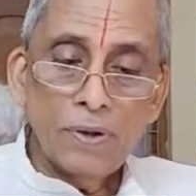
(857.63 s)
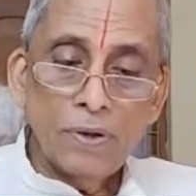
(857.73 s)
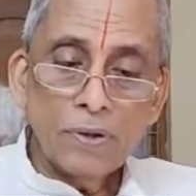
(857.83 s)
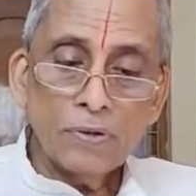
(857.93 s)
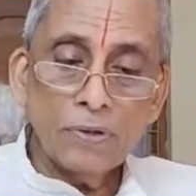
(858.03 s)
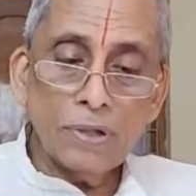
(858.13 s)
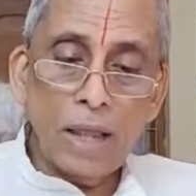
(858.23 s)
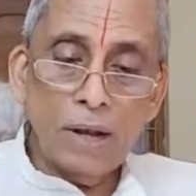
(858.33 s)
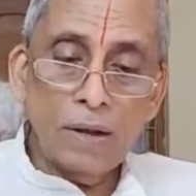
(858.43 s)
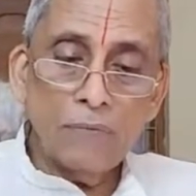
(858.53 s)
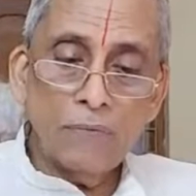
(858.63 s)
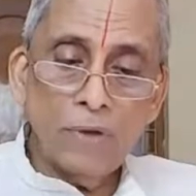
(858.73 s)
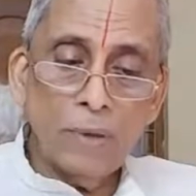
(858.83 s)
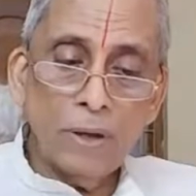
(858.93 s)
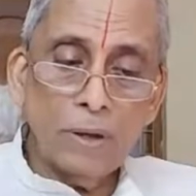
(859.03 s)
So then
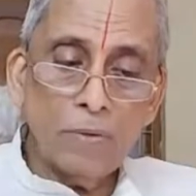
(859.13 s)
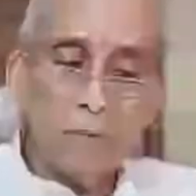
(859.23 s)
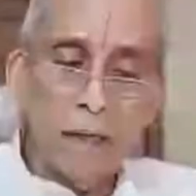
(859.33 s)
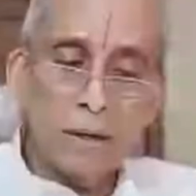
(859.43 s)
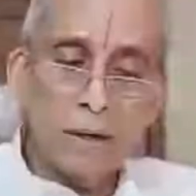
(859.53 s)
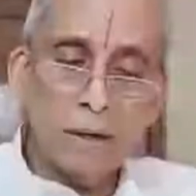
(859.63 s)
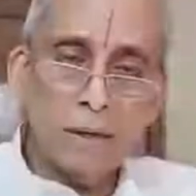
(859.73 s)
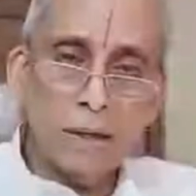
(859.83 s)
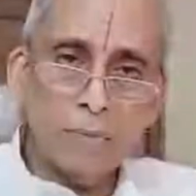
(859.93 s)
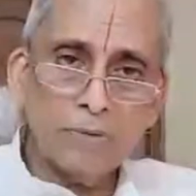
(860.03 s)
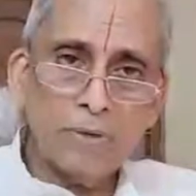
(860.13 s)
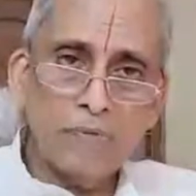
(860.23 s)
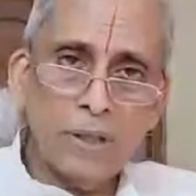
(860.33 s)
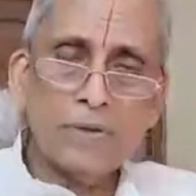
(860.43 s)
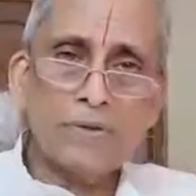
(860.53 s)
we begin to act in terms
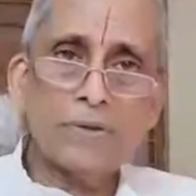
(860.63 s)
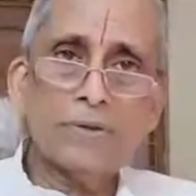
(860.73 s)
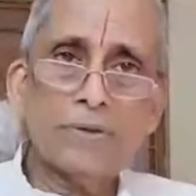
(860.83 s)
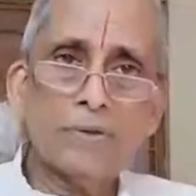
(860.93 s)
of others.